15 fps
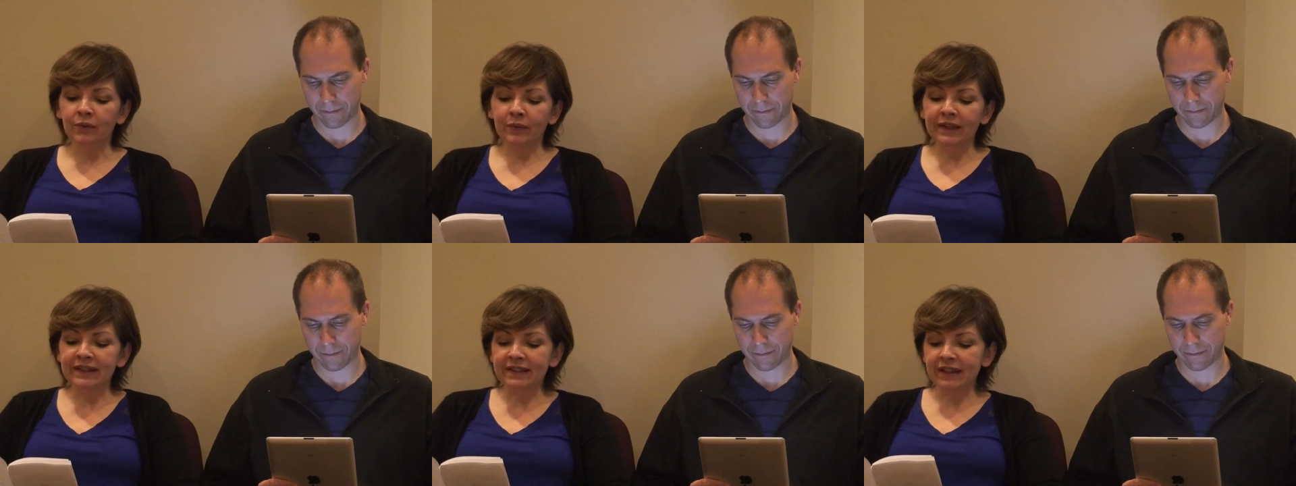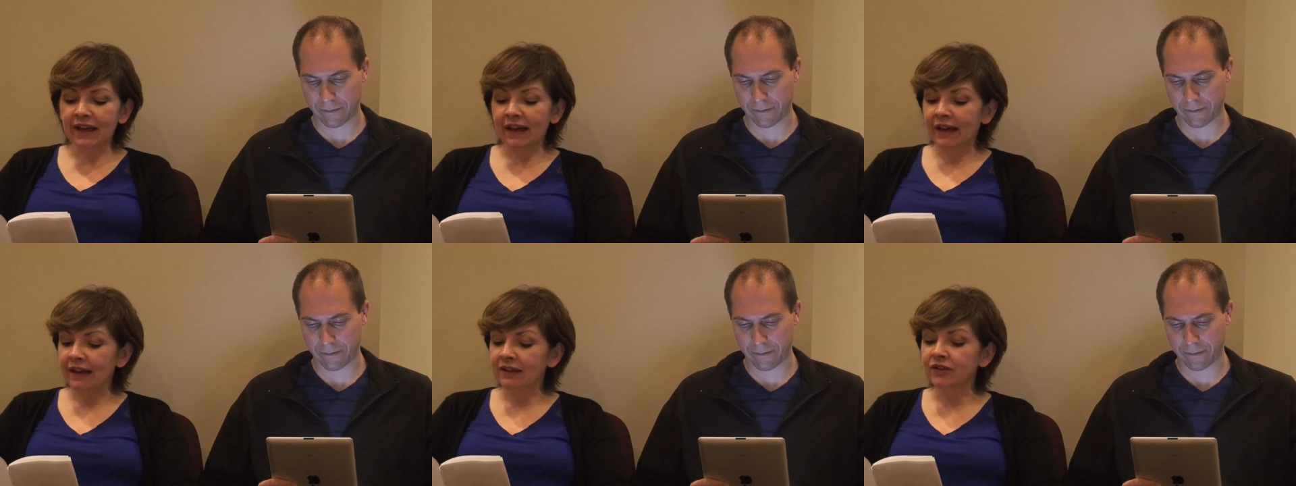Speaker 1: We
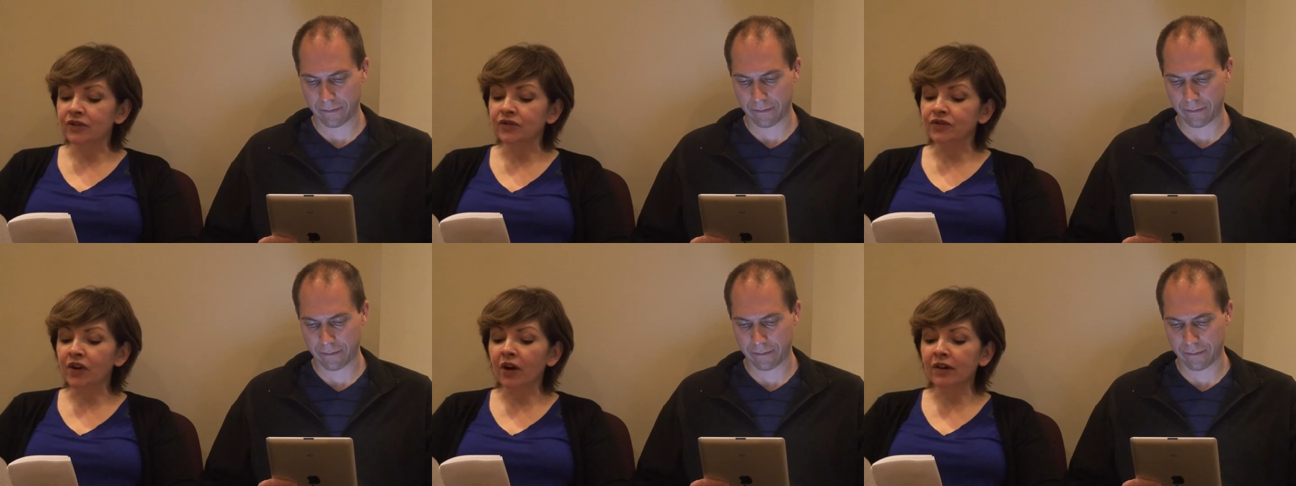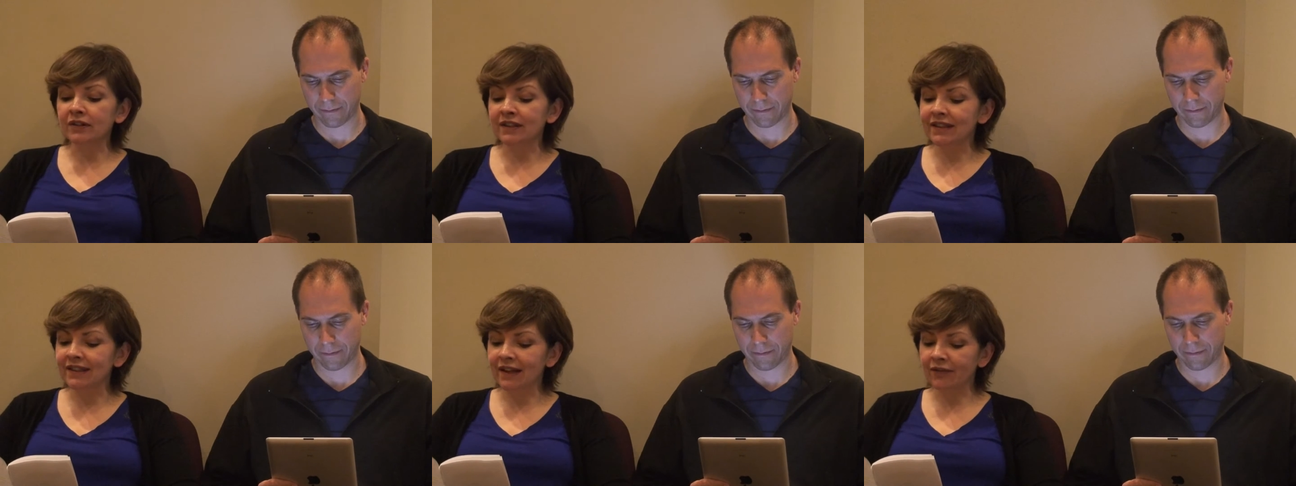say, to
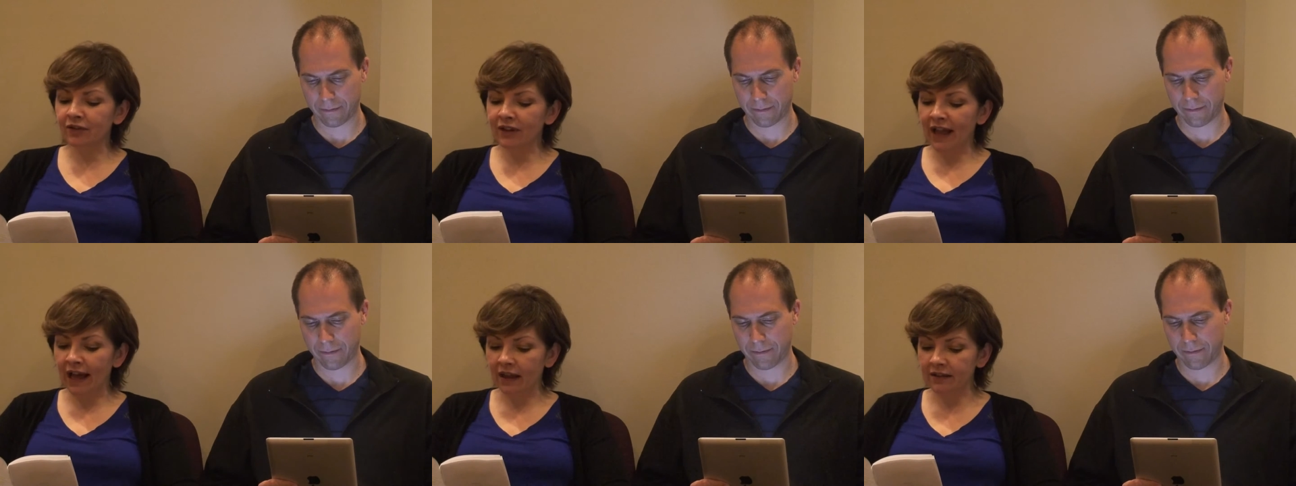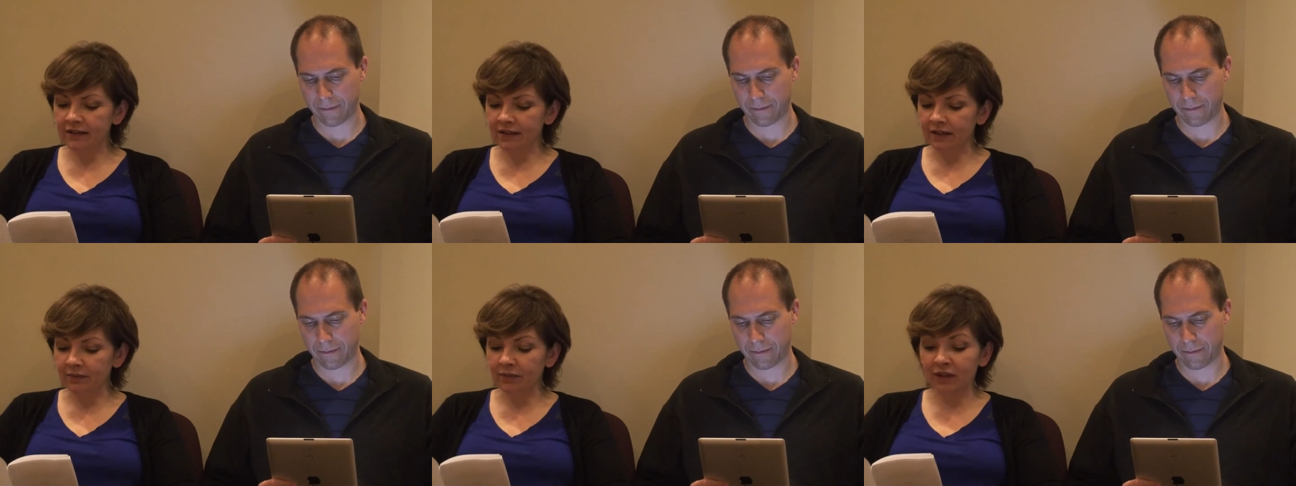darkness
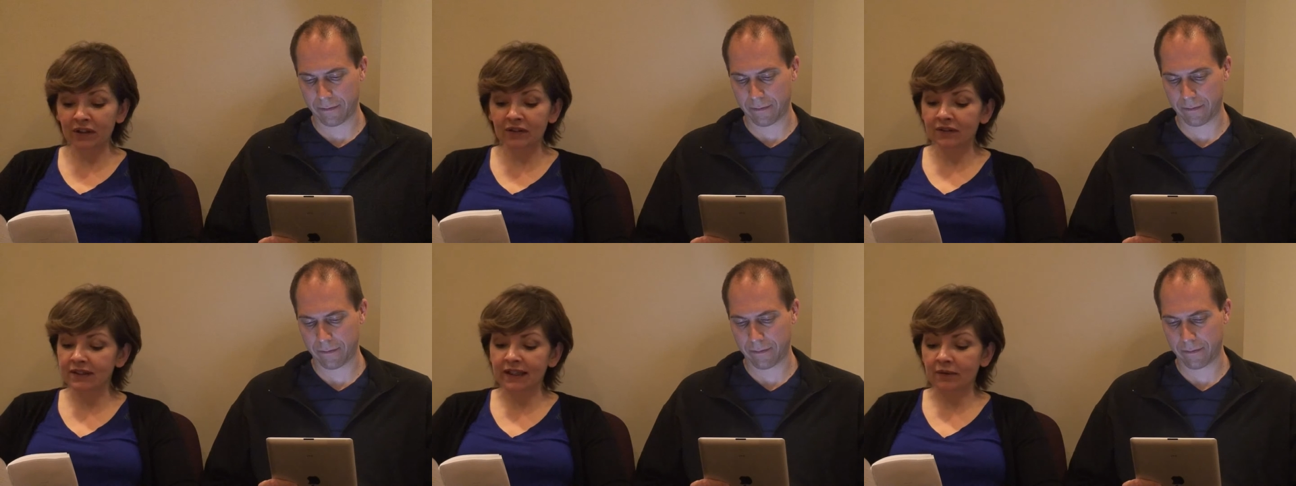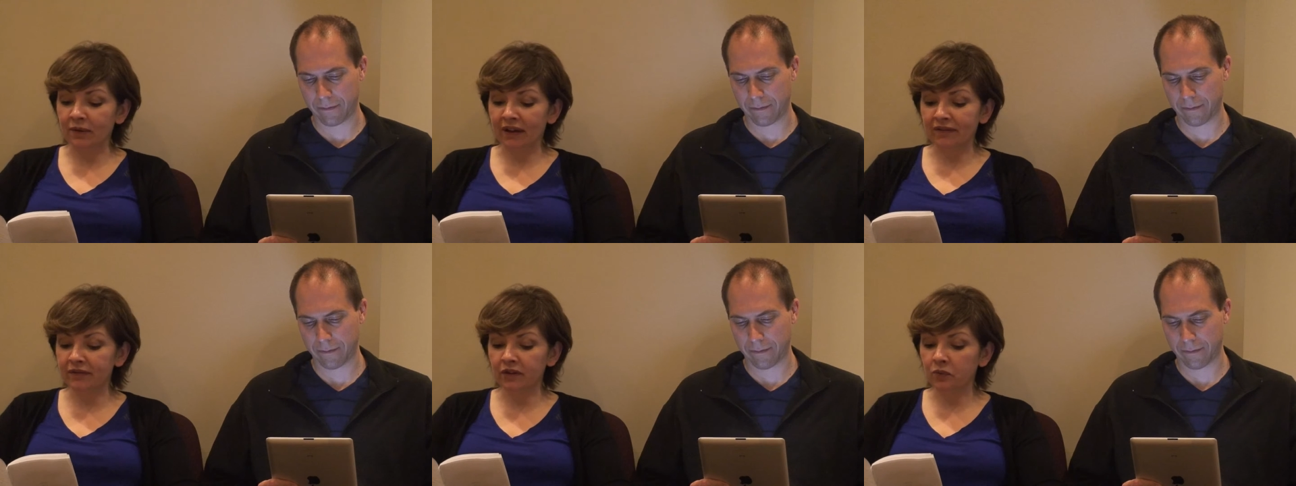everlasting, but you can say
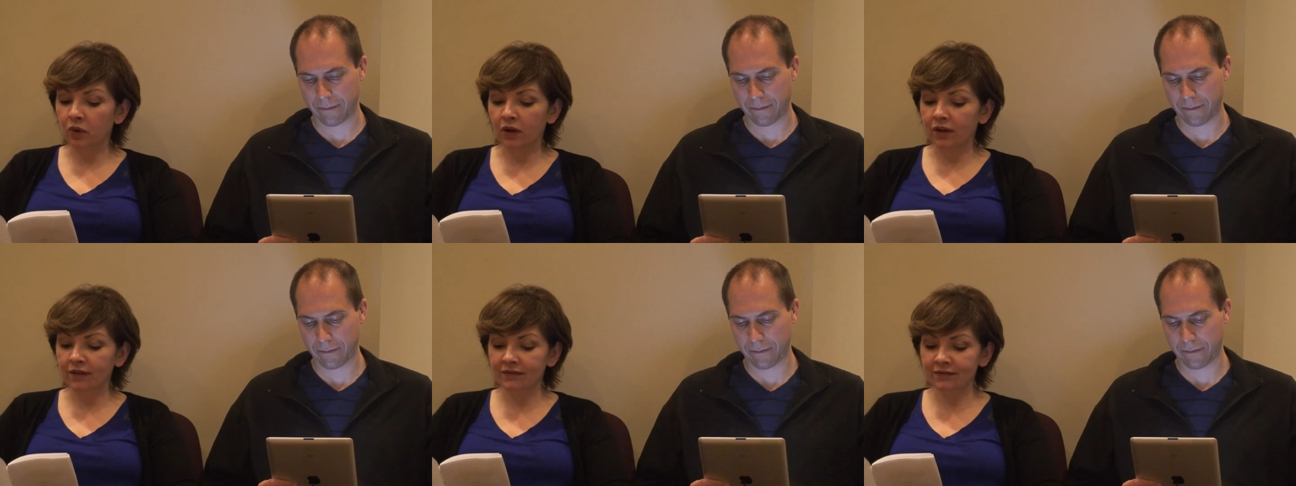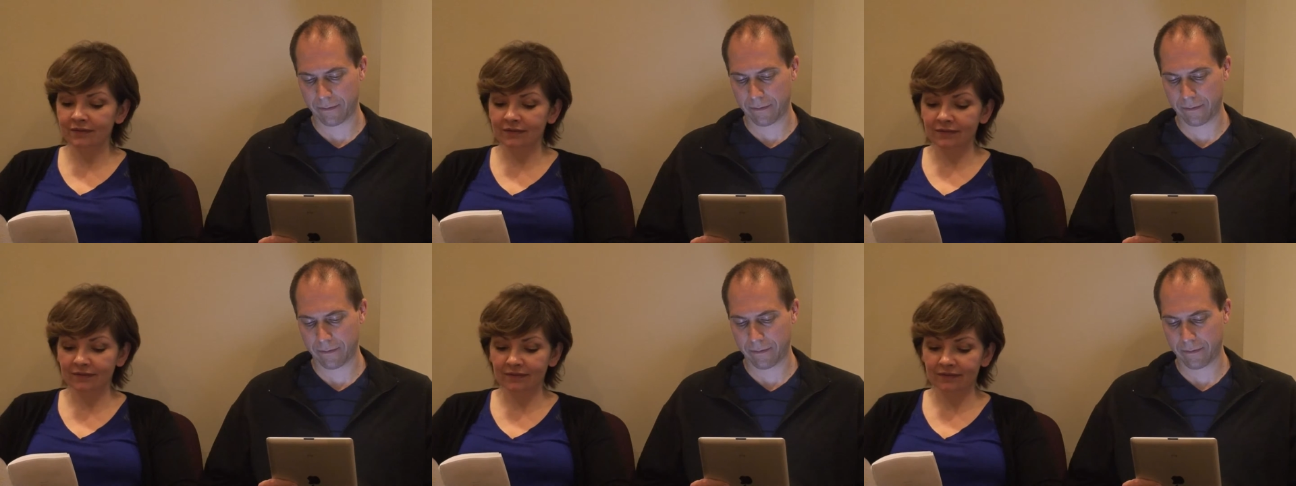whatever you want.
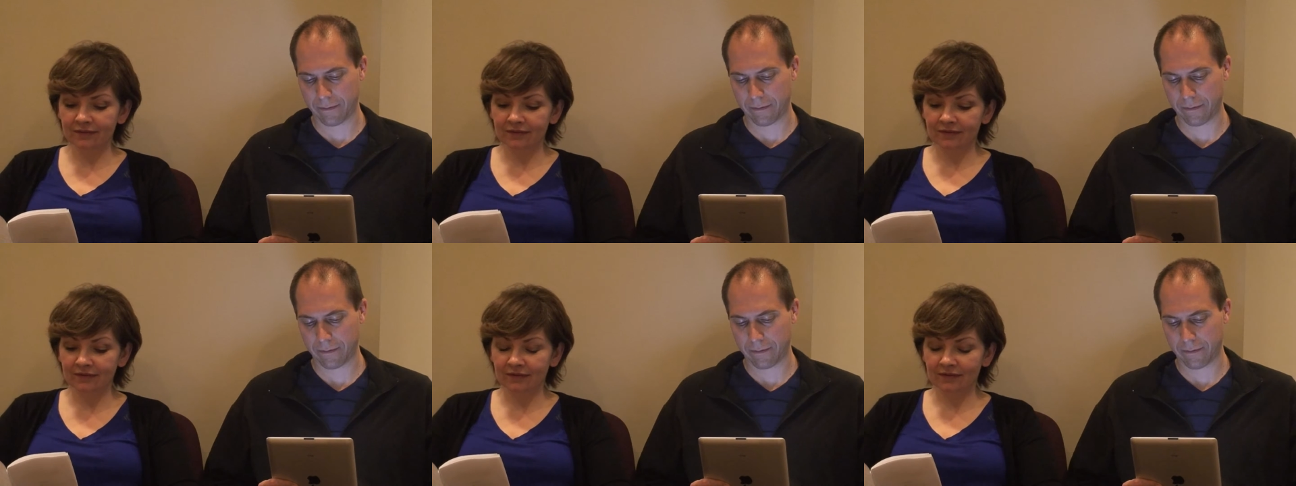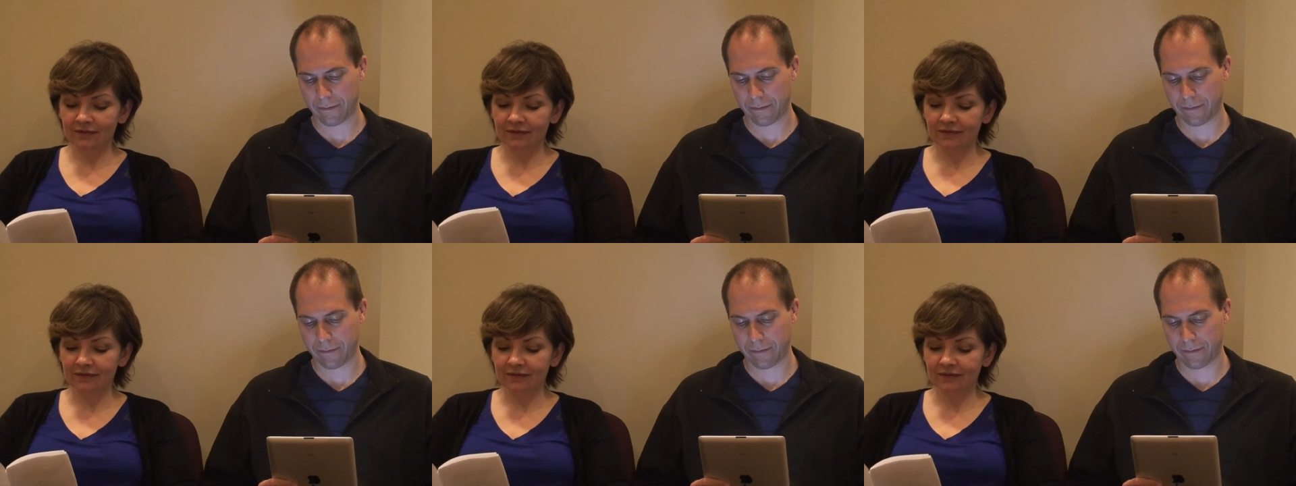Fred
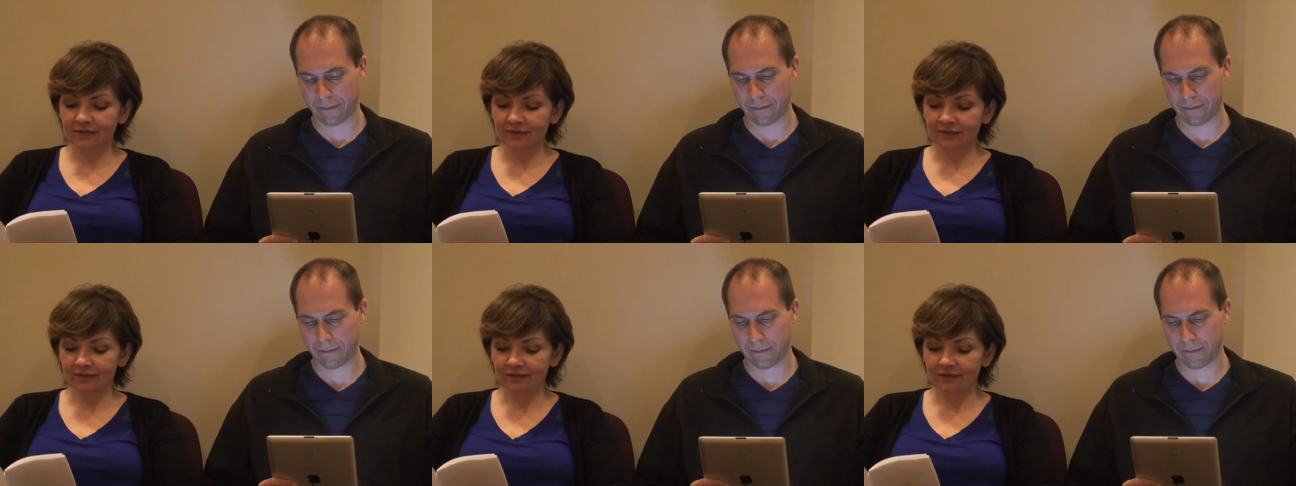considers.